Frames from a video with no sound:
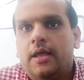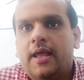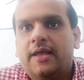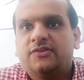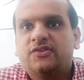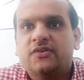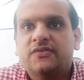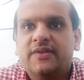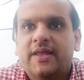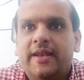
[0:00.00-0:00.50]

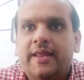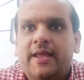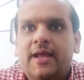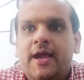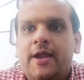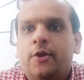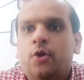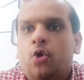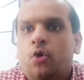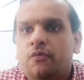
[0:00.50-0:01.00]
AstraZeneca
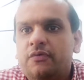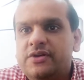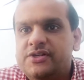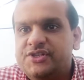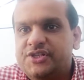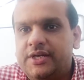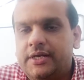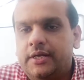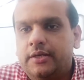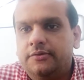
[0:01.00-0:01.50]
and COVID
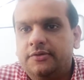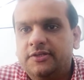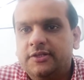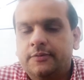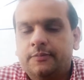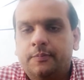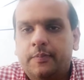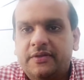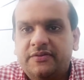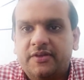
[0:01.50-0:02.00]
Shield. These
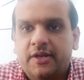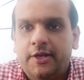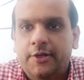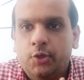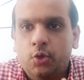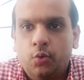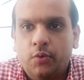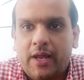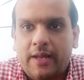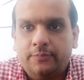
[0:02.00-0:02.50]
are
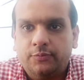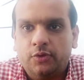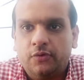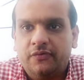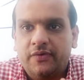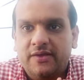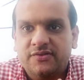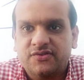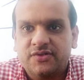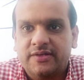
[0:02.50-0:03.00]
basically 2 types
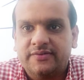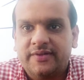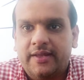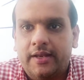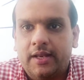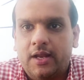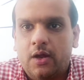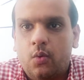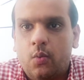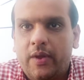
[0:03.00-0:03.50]
of
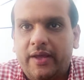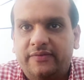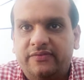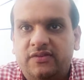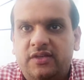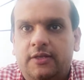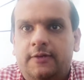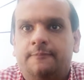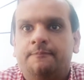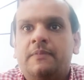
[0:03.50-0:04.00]
AstraZeneca
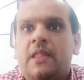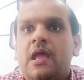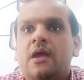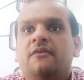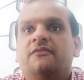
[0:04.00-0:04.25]
vaccine.